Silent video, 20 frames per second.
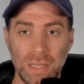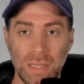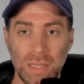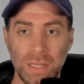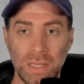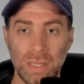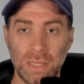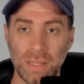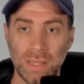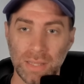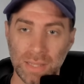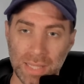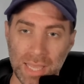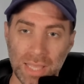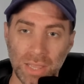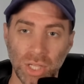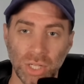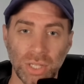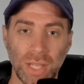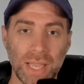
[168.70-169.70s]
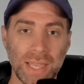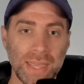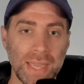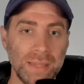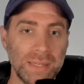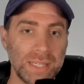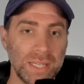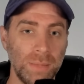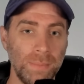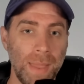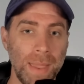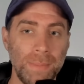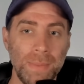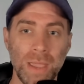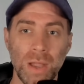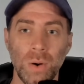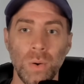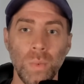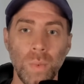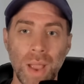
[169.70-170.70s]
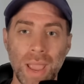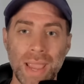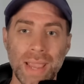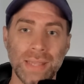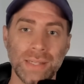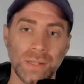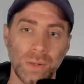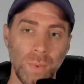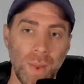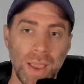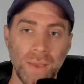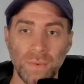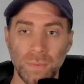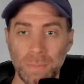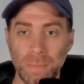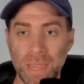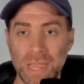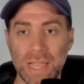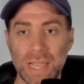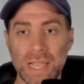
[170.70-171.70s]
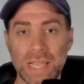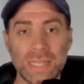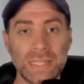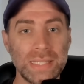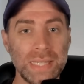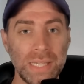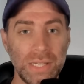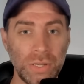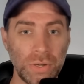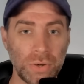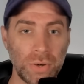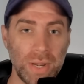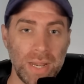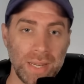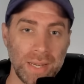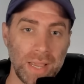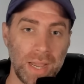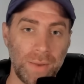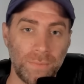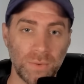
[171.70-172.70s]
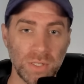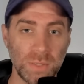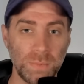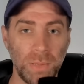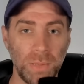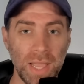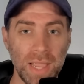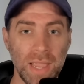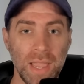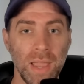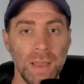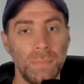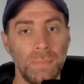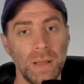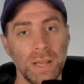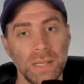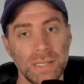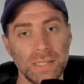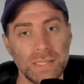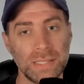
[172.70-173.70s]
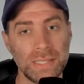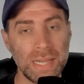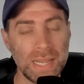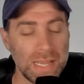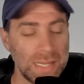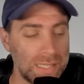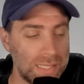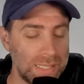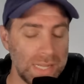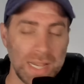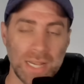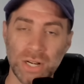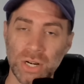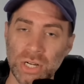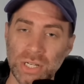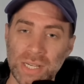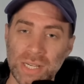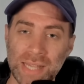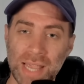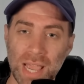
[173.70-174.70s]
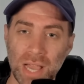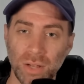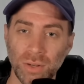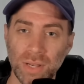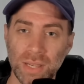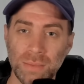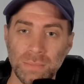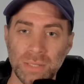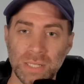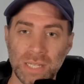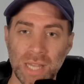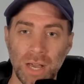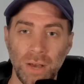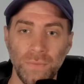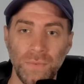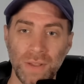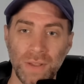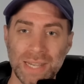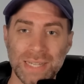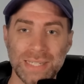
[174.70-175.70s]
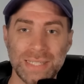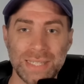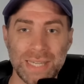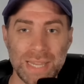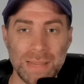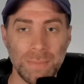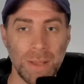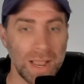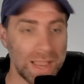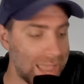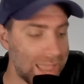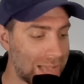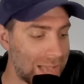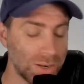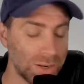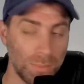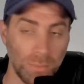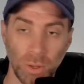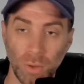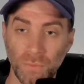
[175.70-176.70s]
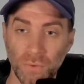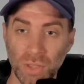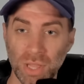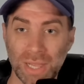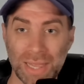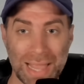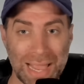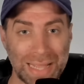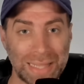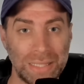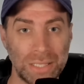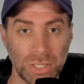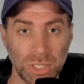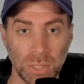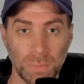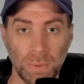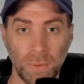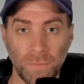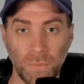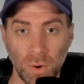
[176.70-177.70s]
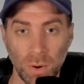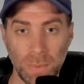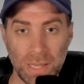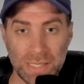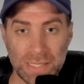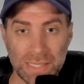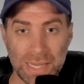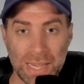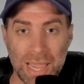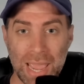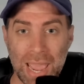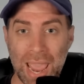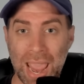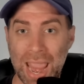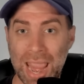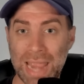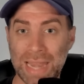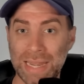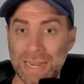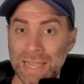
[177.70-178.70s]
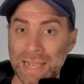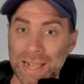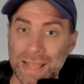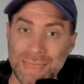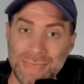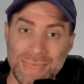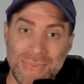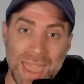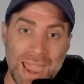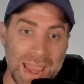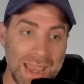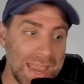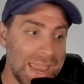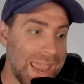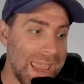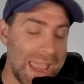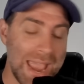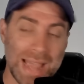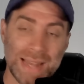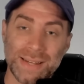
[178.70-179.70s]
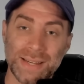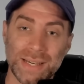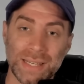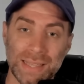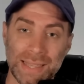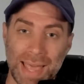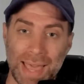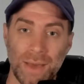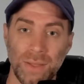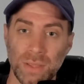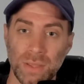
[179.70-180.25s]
and they look like they still may be a ways away from being a contender in conference play. But Deion Sanders has held himself and his team accountable for the lackluster performance, and they can't allow